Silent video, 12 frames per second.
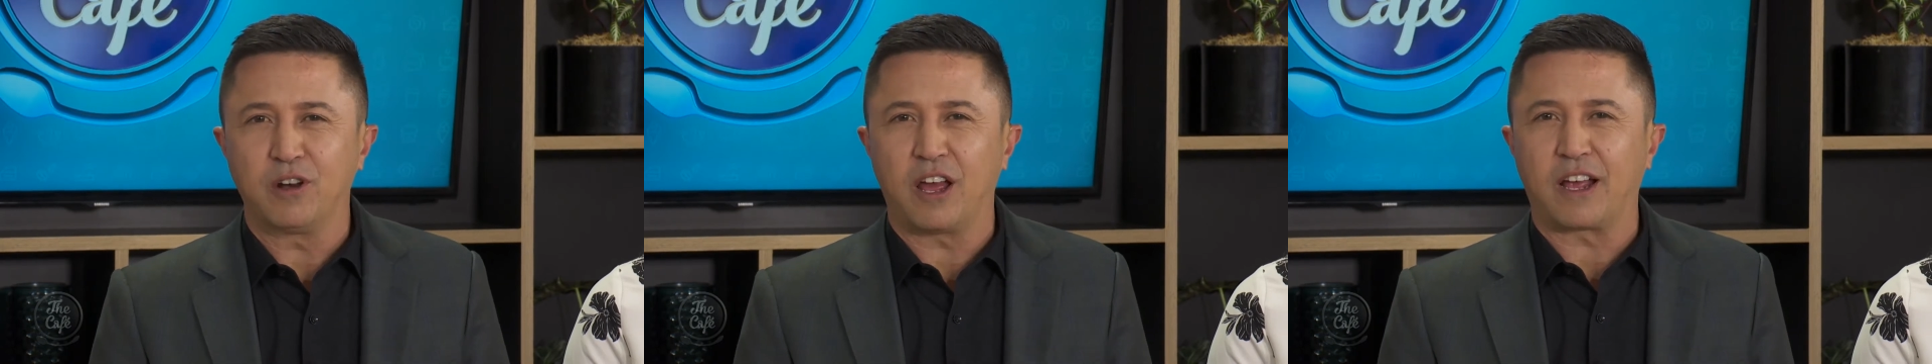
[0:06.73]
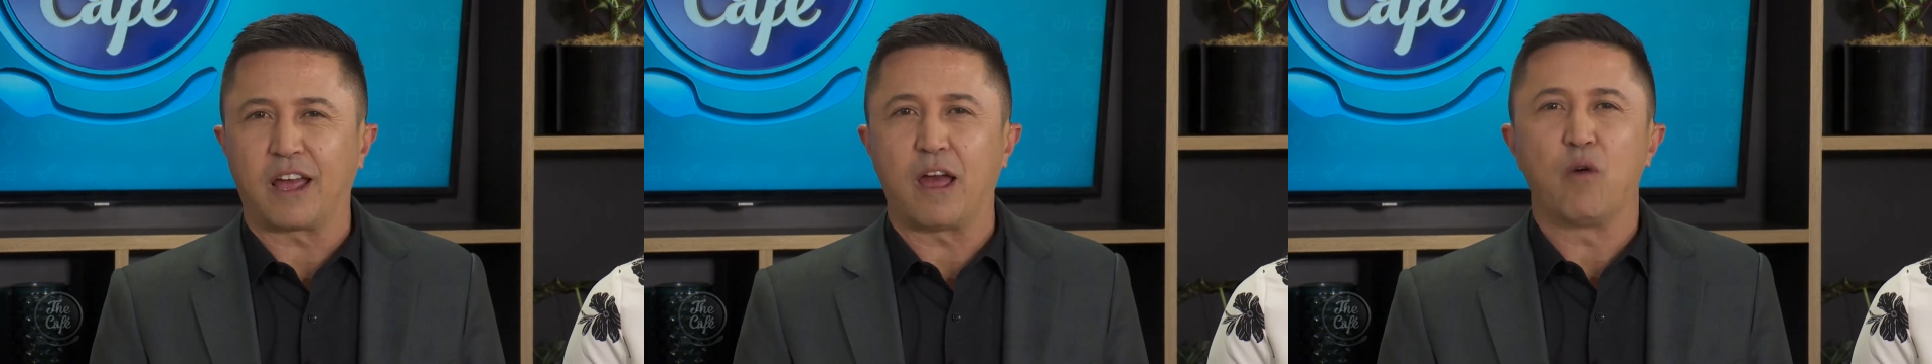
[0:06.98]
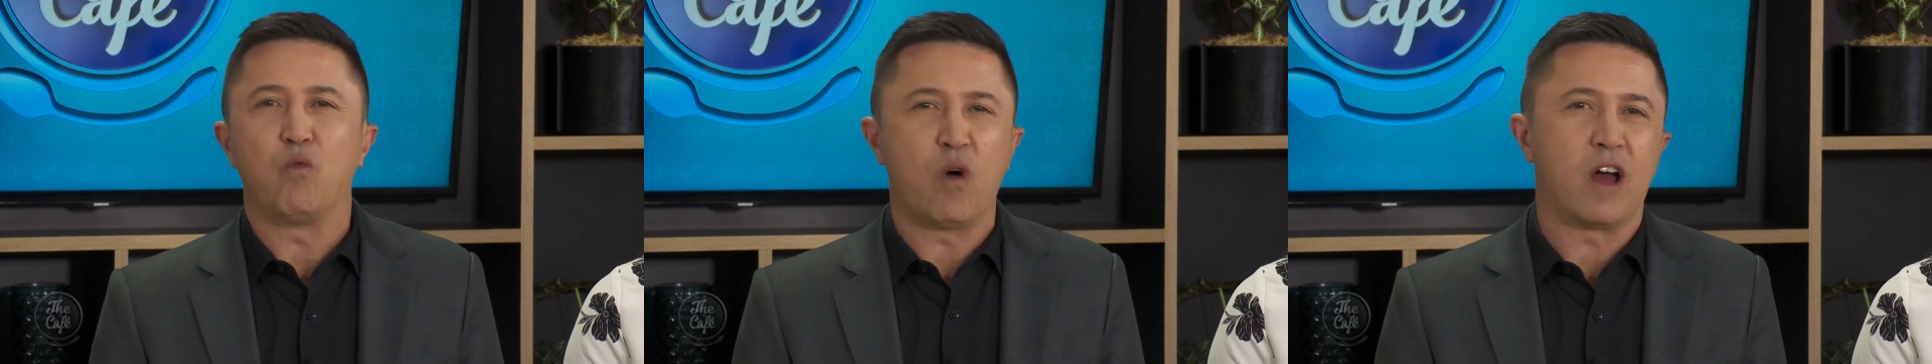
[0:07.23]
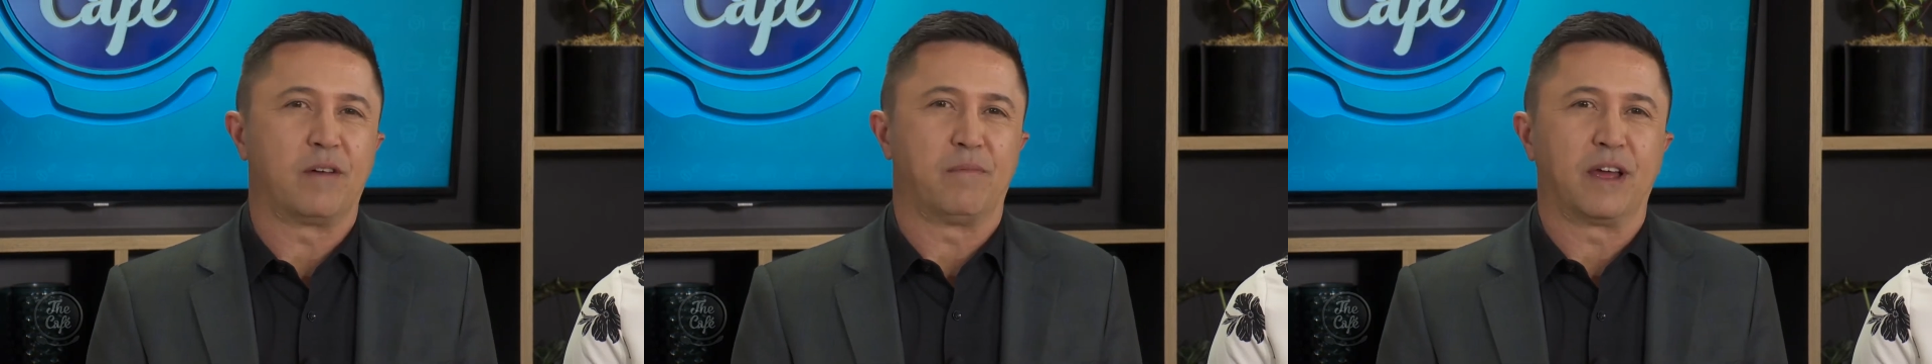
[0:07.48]
more like a
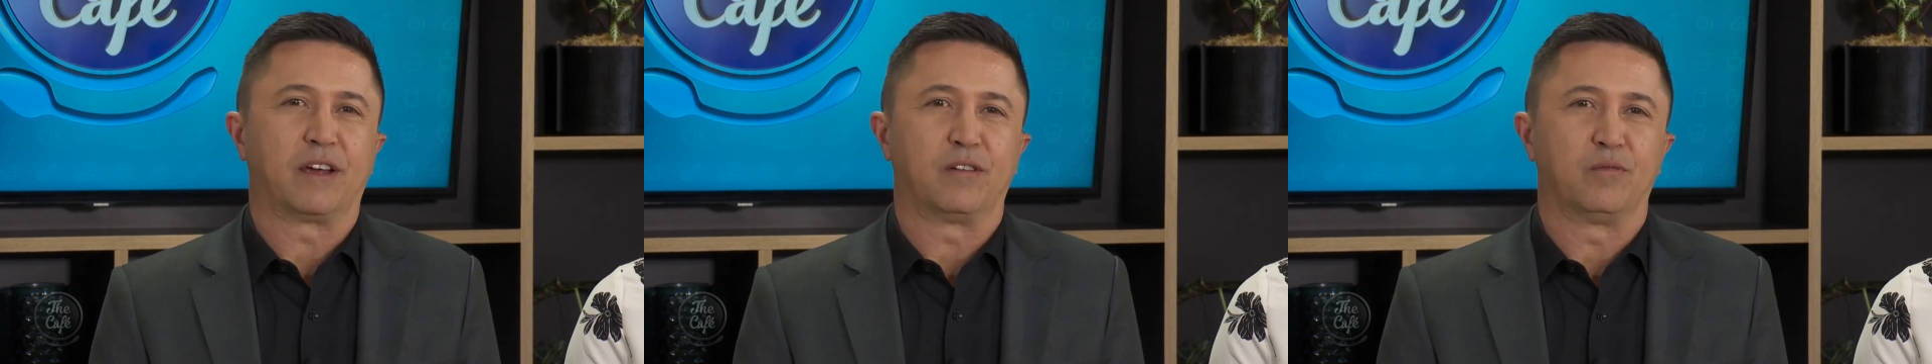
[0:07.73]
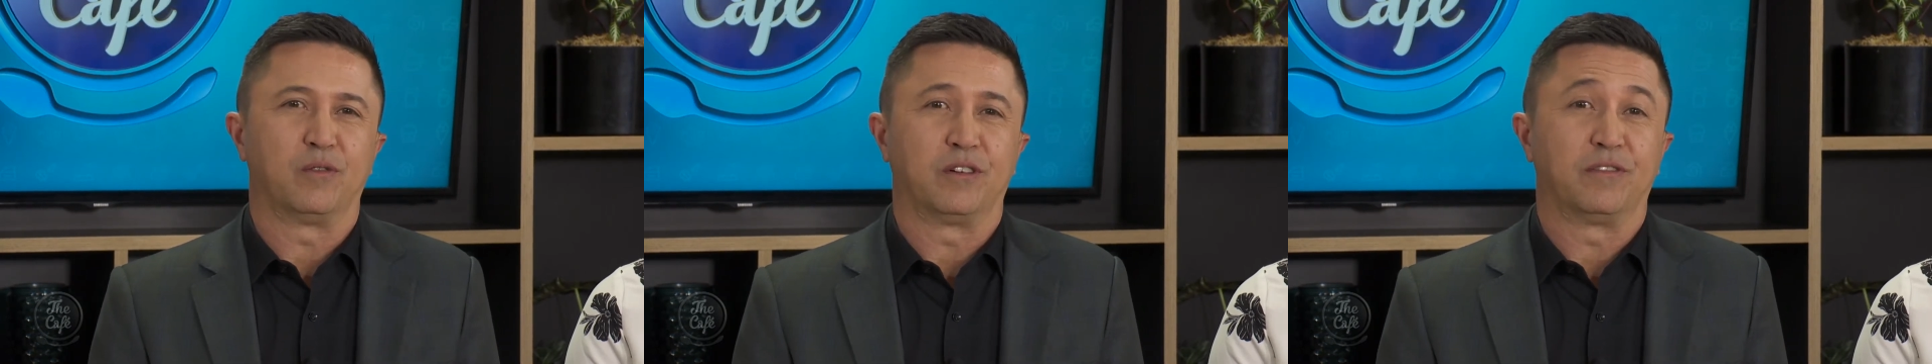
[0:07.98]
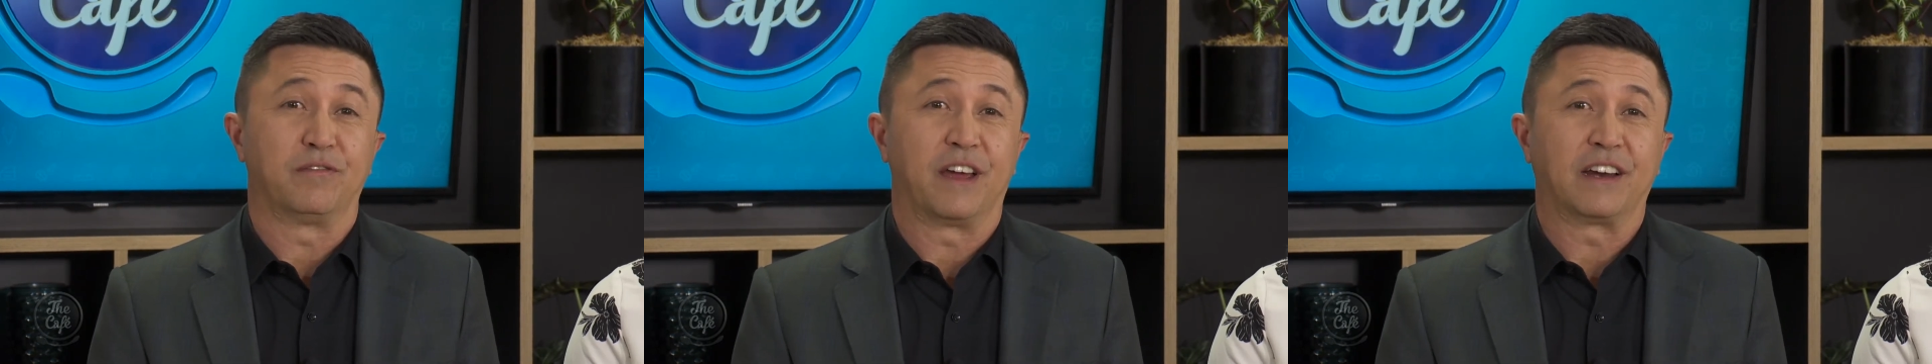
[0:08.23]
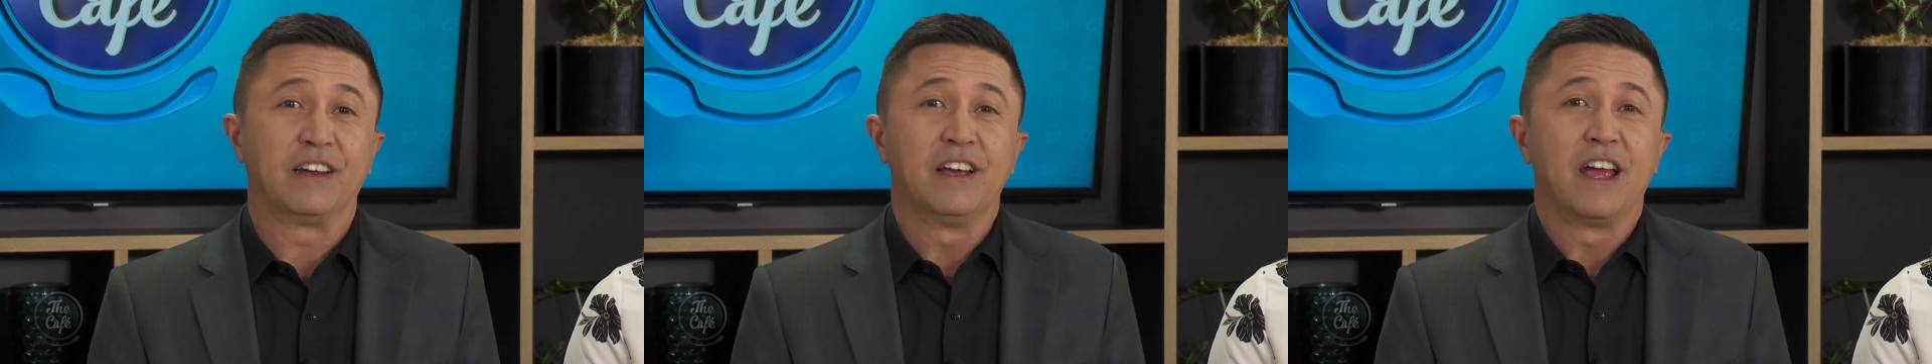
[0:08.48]
winemaker would, in fact.